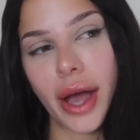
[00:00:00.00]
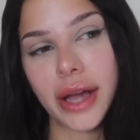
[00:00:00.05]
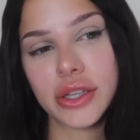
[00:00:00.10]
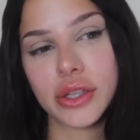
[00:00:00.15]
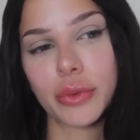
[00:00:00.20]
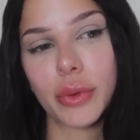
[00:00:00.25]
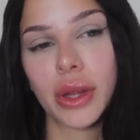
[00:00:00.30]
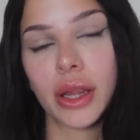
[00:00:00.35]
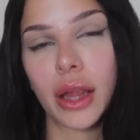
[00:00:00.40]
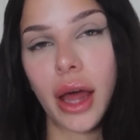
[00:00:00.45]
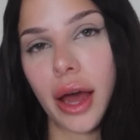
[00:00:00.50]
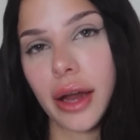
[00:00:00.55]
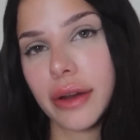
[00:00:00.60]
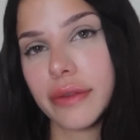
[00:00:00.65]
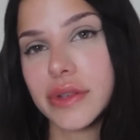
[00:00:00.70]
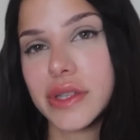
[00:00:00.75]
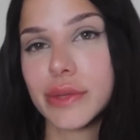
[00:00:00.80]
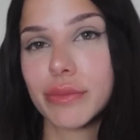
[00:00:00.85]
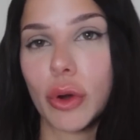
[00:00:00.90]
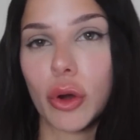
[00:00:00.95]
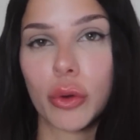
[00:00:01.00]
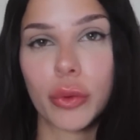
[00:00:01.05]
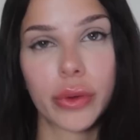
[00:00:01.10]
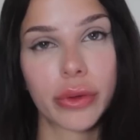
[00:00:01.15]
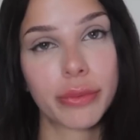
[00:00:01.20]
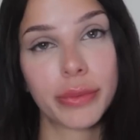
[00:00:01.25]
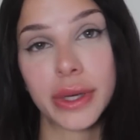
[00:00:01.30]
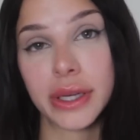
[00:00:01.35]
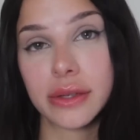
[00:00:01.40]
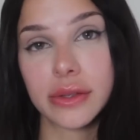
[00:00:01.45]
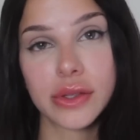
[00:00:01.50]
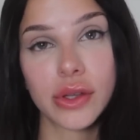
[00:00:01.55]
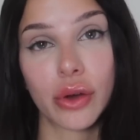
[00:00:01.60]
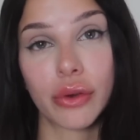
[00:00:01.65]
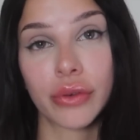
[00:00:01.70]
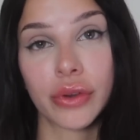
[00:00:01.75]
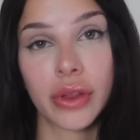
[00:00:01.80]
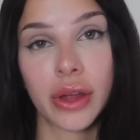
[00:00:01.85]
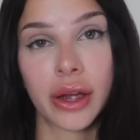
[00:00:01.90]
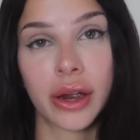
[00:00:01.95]
I do a lot of smoke with me's
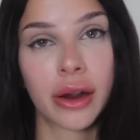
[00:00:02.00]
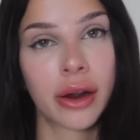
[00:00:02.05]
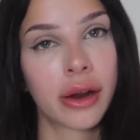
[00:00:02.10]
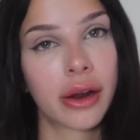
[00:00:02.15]
over there